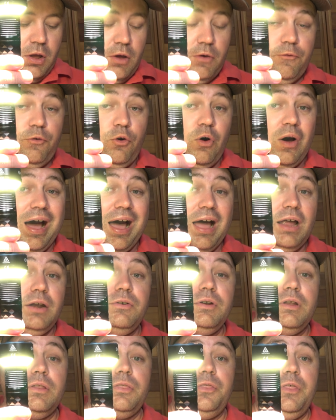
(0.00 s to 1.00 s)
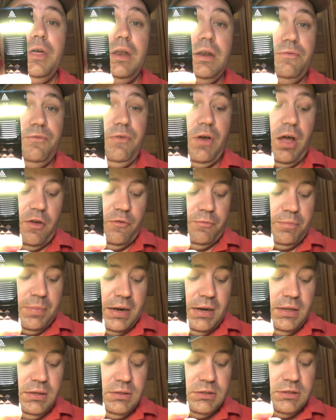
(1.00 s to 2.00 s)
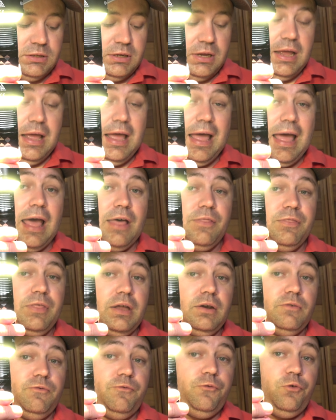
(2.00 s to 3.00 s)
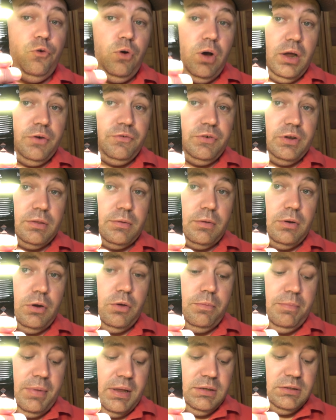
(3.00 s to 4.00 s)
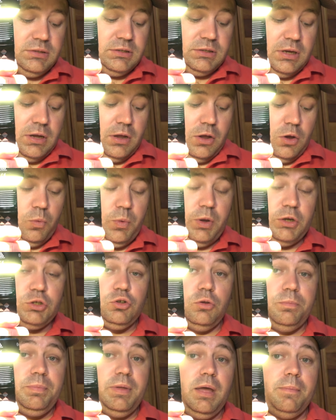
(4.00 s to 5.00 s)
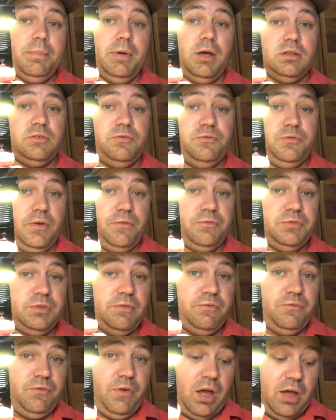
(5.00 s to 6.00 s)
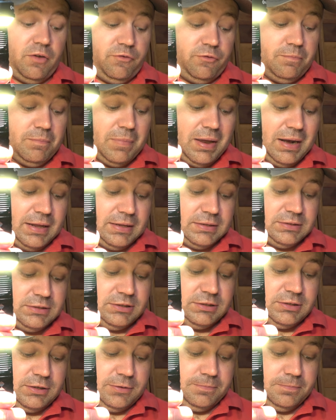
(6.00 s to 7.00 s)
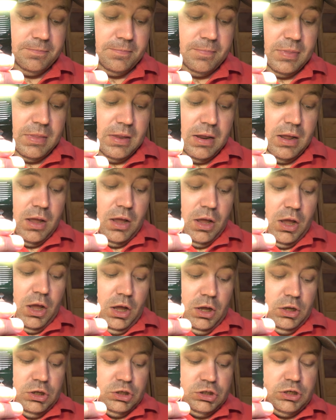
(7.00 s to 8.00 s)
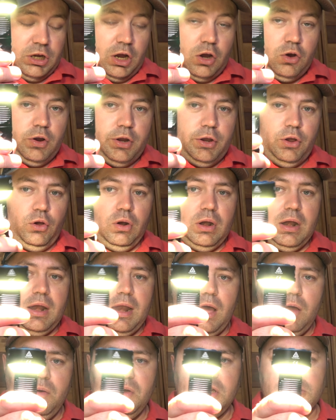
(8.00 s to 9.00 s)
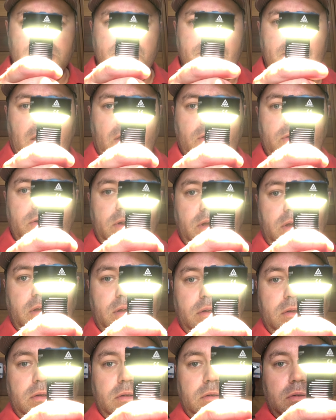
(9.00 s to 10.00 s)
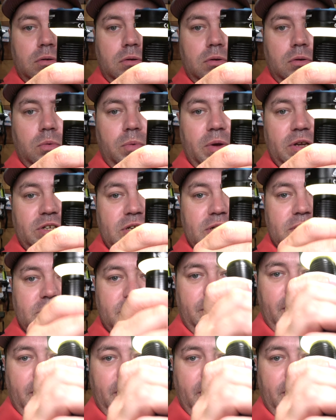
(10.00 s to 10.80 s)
for 135 minutes, and then 400 lumens, which will be about 55 minutes. So your lowest mode, which is